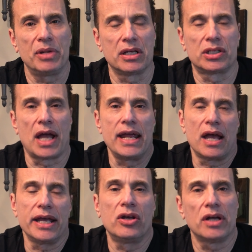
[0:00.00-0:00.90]
Because
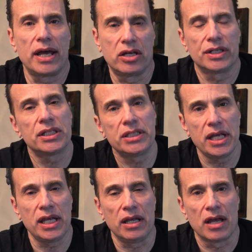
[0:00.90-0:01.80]
I could
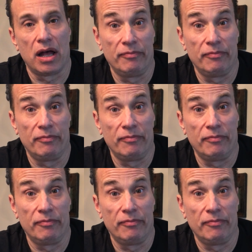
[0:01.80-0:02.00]
see